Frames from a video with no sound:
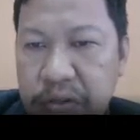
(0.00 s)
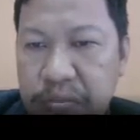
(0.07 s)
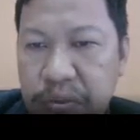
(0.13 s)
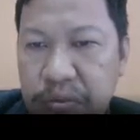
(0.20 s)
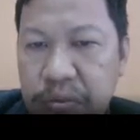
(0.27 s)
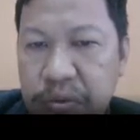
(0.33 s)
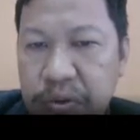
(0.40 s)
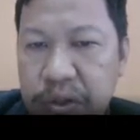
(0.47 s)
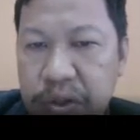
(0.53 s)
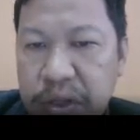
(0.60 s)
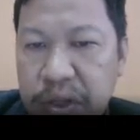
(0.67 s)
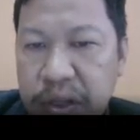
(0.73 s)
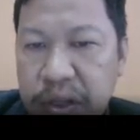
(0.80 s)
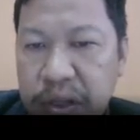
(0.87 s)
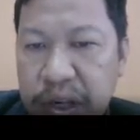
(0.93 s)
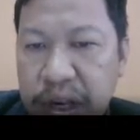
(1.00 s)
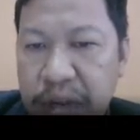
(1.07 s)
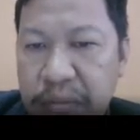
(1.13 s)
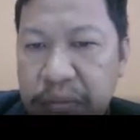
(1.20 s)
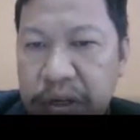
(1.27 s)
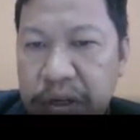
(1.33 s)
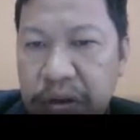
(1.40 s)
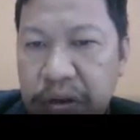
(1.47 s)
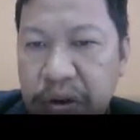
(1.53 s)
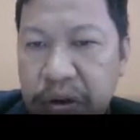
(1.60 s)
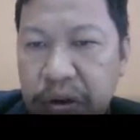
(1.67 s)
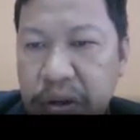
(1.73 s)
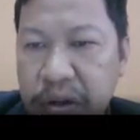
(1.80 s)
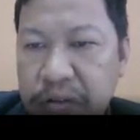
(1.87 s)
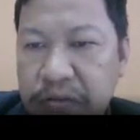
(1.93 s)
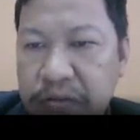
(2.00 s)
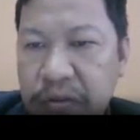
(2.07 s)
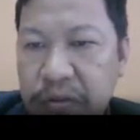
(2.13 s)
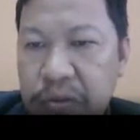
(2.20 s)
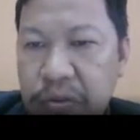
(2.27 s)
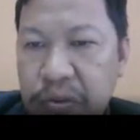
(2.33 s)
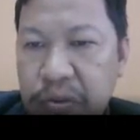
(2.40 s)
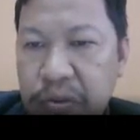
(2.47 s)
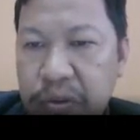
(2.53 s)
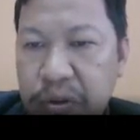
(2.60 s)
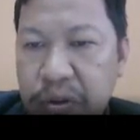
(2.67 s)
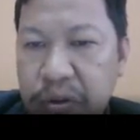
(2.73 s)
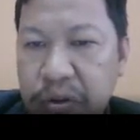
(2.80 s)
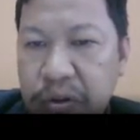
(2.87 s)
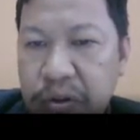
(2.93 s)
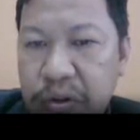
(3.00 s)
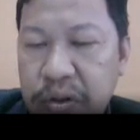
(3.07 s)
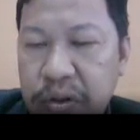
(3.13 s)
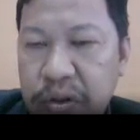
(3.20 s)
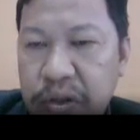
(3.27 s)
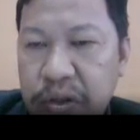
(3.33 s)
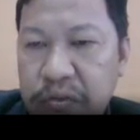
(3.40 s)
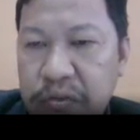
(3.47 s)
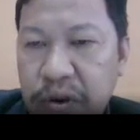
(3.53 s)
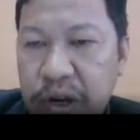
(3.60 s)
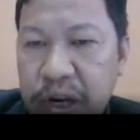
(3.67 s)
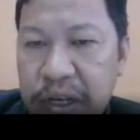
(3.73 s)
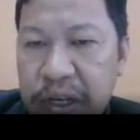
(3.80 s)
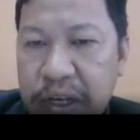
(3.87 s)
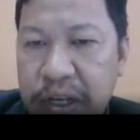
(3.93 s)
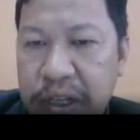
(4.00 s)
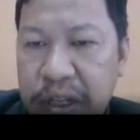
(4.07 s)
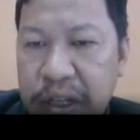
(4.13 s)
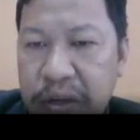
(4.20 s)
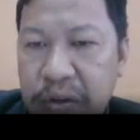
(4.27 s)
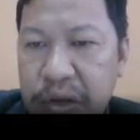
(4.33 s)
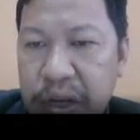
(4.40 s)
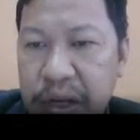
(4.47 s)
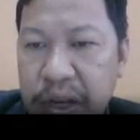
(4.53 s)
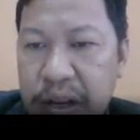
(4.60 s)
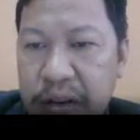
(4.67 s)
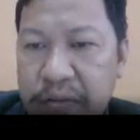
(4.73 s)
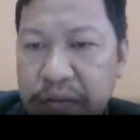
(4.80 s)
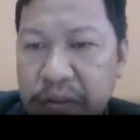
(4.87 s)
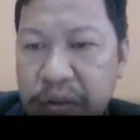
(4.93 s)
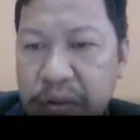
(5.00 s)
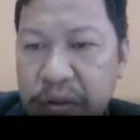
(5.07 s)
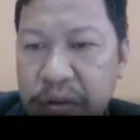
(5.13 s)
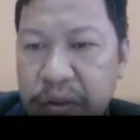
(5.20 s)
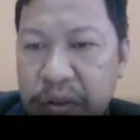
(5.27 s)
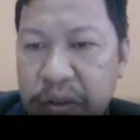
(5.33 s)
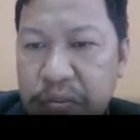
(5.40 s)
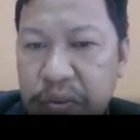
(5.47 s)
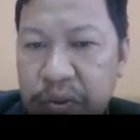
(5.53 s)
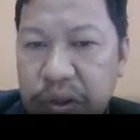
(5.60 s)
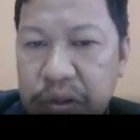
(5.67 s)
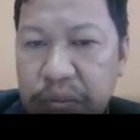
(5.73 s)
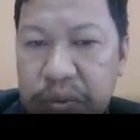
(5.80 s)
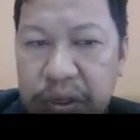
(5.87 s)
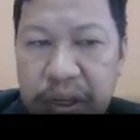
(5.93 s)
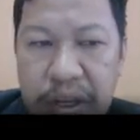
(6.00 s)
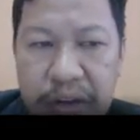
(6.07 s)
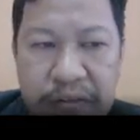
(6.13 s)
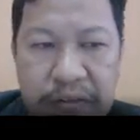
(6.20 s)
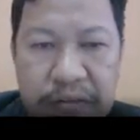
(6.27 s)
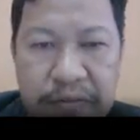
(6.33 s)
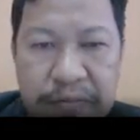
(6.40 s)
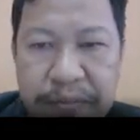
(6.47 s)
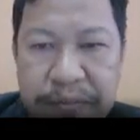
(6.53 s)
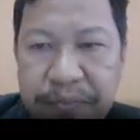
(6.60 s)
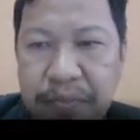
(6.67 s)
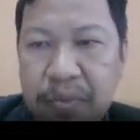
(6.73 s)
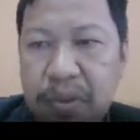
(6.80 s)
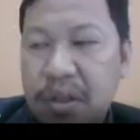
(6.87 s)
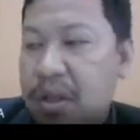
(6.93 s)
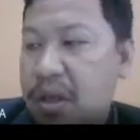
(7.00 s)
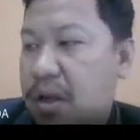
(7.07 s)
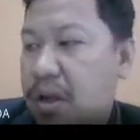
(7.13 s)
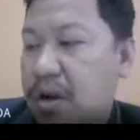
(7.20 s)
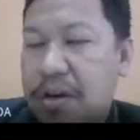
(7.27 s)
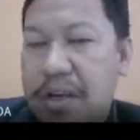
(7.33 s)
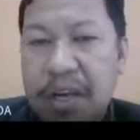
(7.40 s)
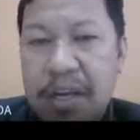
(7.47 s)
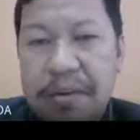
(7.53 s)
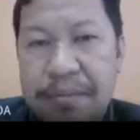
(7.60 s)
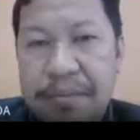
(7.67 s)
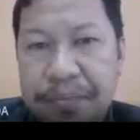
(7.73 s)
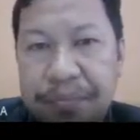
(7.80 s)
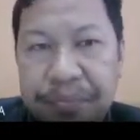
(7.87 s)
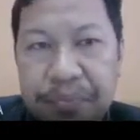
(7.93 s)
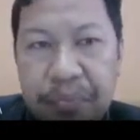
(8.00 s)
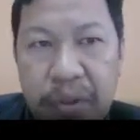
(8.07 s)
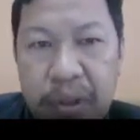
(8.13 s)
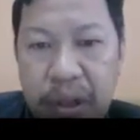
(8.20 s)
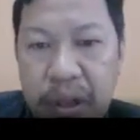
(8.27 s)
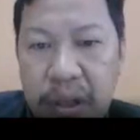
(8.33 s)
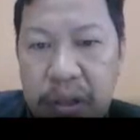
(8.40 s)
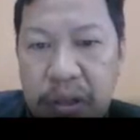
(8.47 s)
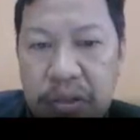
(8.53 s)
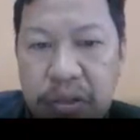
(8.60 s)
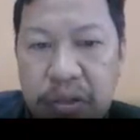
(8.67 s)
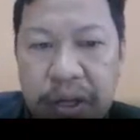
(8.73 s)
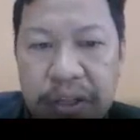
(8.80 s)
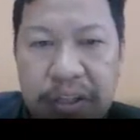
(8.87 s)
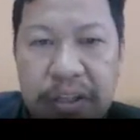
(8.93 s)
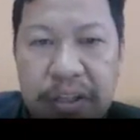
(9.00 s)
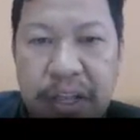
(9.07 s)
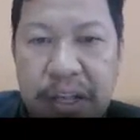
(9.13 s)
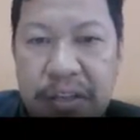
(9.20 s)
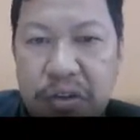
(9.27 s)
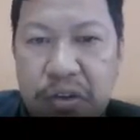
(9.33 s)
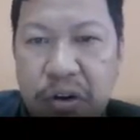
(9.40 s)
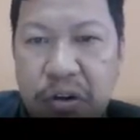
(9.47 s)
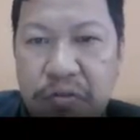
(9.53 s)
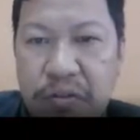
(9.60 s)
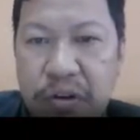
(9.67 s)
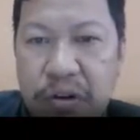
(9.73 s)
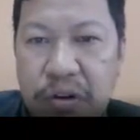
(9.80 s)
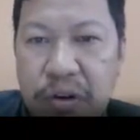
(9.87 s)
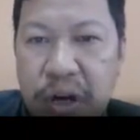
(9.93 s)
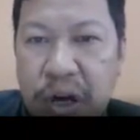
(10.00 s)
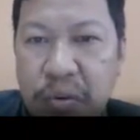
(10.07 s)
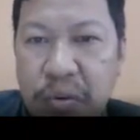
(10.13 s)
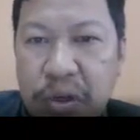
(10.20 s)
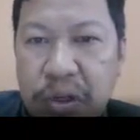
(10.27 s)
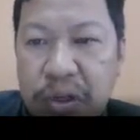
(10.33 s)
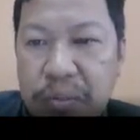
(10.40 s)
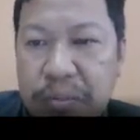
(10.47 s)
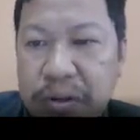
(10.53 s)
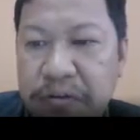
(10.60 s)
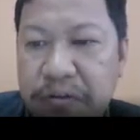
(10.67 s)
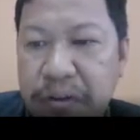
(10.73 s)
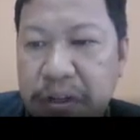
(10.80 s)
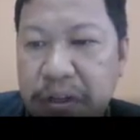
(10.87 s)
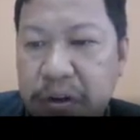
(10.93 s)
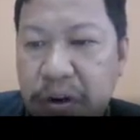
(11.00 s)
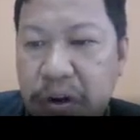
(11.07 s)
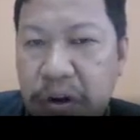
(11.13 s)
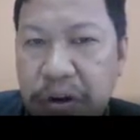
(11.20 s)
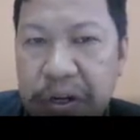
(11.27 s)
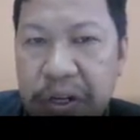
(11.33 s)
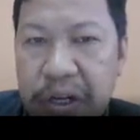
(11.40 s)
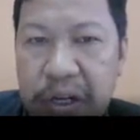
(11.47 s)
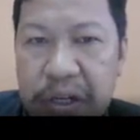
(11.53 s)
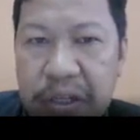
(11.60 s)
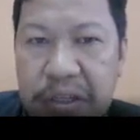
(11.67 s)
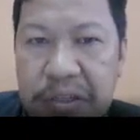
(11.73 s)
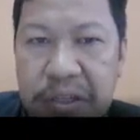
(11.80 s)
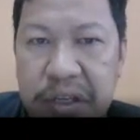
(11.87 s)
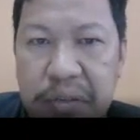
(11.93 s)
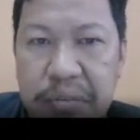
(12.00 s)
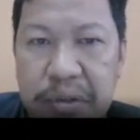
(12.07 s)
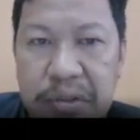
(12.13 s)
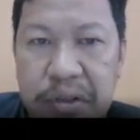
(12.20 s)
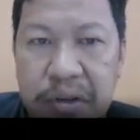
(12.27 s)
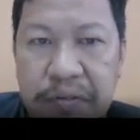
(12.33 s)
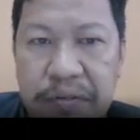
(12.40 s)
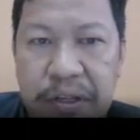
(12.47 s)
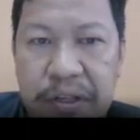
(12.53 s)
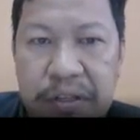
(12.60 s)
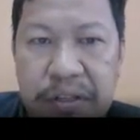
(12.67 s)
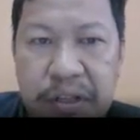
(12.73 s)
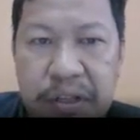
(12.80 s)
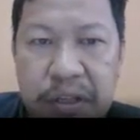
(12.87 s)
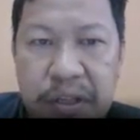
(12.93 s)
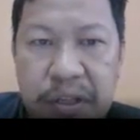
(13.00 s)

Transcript: book in library, or if you are lucky, then you can have this book in PDF. Okay, so I think that's all for our briefing on the syllabus of this